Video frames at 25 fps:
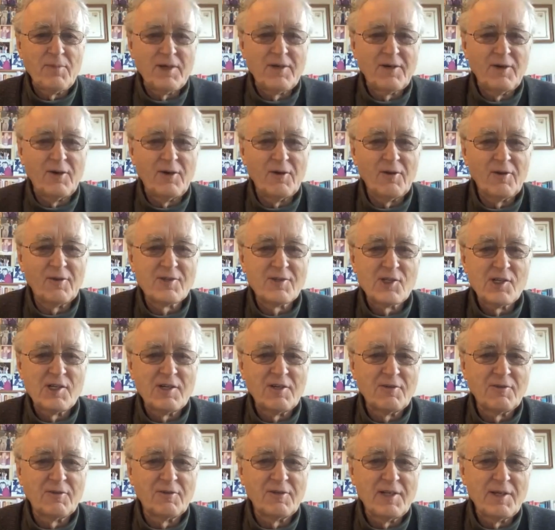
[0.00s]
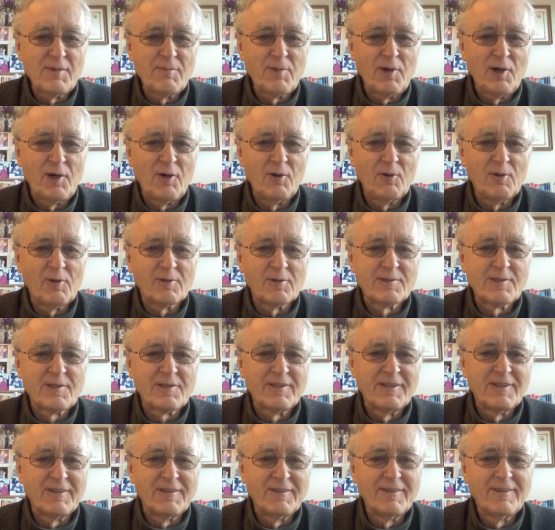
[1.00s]
ecology to deep holes.
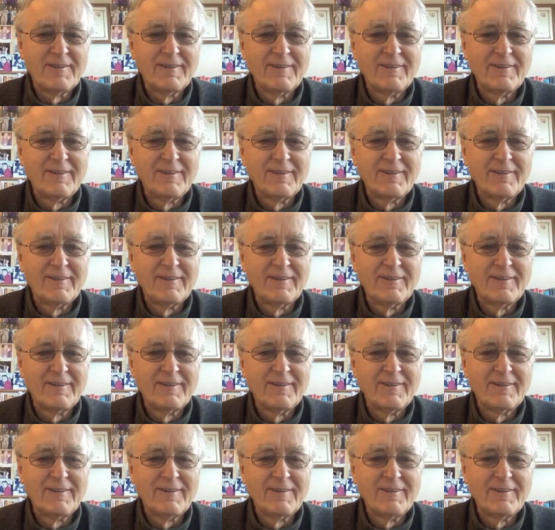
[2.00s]
Huh?